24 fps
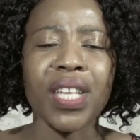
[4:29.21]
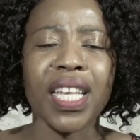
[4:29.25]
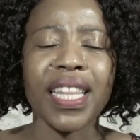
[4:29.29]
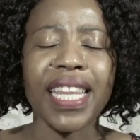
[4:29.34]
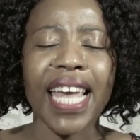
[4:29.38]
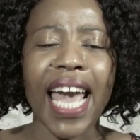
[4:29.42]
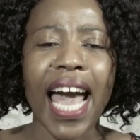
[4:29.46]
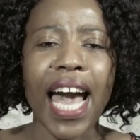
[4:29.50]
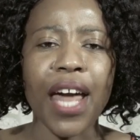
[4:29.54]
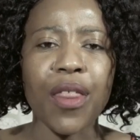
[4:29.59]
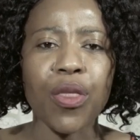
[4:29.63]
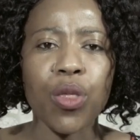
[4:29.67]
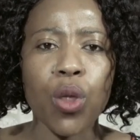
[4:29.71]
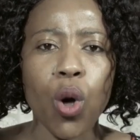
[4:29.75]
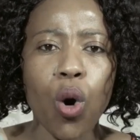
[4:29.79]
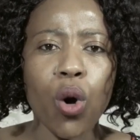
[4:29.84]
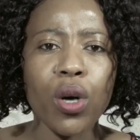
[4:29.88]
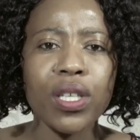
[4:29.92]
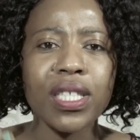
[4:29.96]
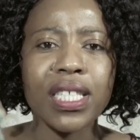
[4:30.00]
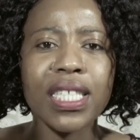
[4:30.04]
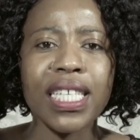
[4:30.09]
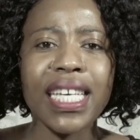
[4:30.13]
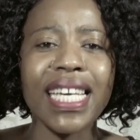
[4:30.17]
there are
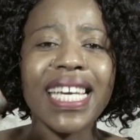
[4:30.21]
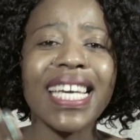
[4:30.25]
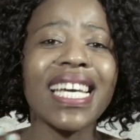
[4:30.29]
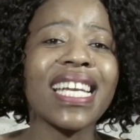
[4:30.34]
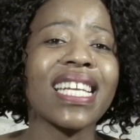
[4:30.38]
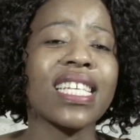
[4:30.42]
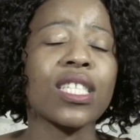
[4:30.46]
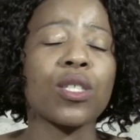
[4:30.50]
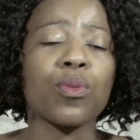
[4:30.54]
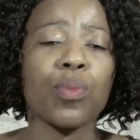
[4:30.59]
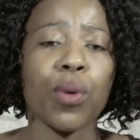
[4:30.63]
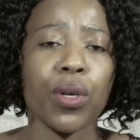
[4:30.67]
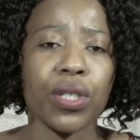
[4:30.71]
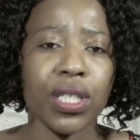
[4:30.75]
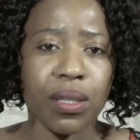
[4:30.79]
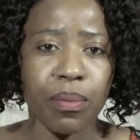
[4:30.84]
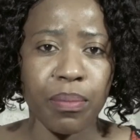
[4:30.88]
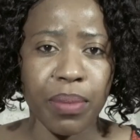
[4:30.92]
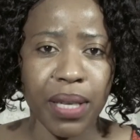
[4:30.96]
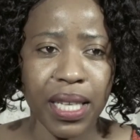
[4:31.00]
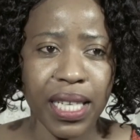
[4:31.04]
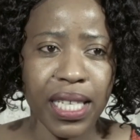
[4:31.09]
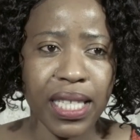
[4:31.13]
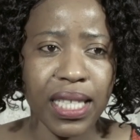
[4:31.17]
those key
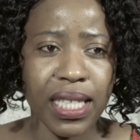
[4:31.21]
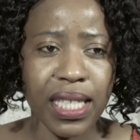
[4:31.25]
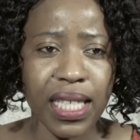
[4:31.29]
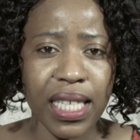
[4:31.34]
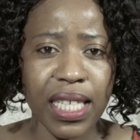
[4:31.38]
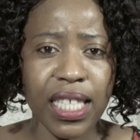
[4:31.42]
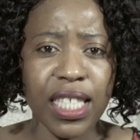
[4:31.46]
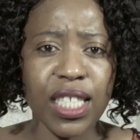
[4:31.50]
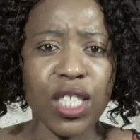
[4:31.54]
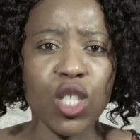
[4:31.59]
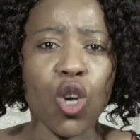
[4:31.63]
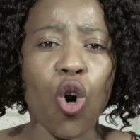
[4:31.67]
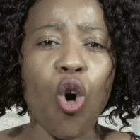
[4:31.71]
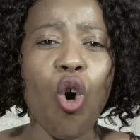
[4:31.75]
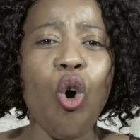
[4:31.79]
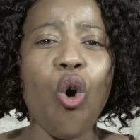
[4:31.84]
responsibilities